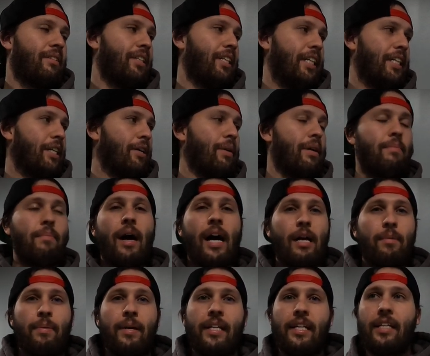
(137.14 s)
you know, in
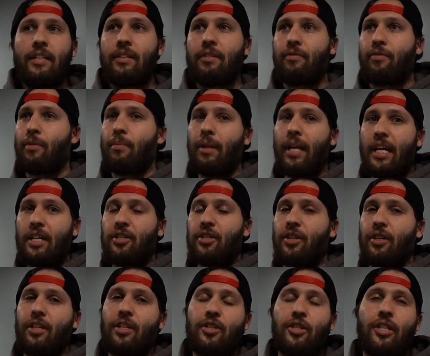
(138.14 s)
my opinion, from last
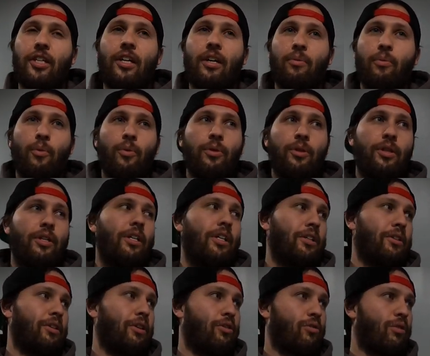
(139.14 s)
year to this year, and
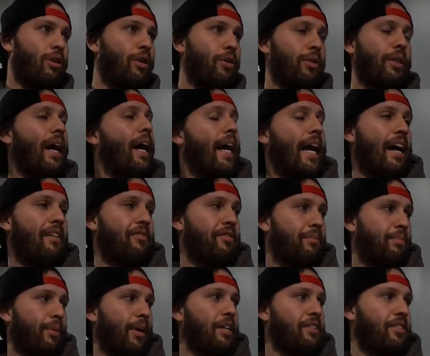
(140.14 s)
the the growth I have
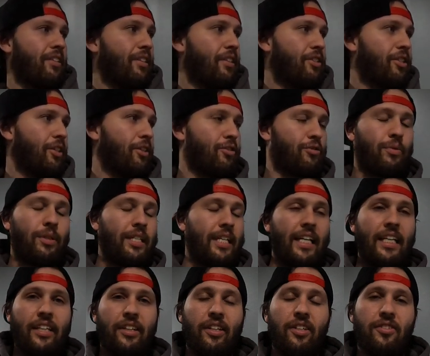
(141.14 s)
them priced in this year is
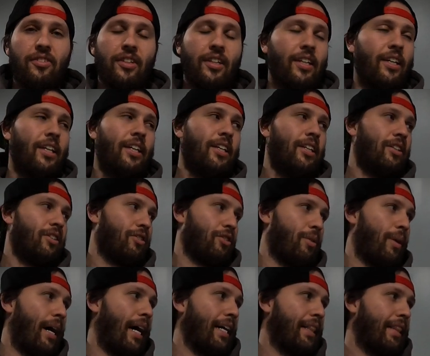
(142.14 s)
ridiculous.
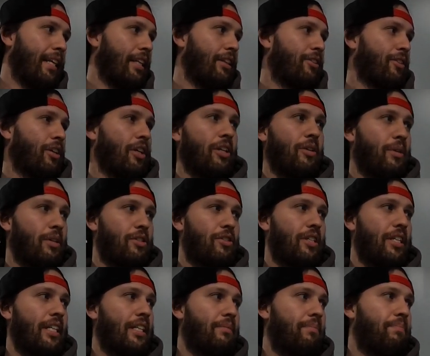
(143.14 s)
So I think they're going to
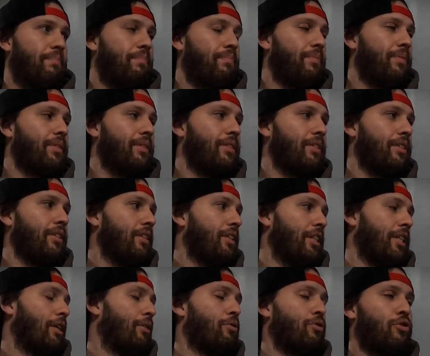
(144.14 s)
exceed,
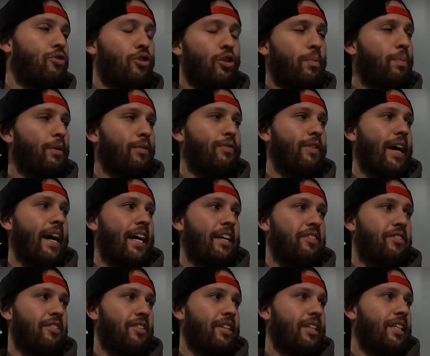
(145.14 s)
you know, super
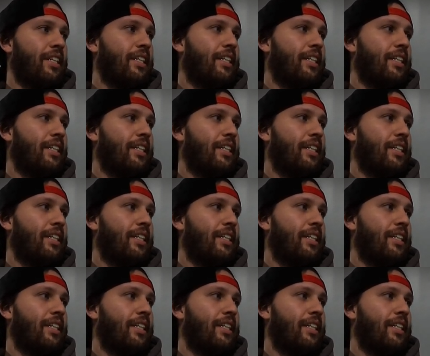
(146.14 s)
fast.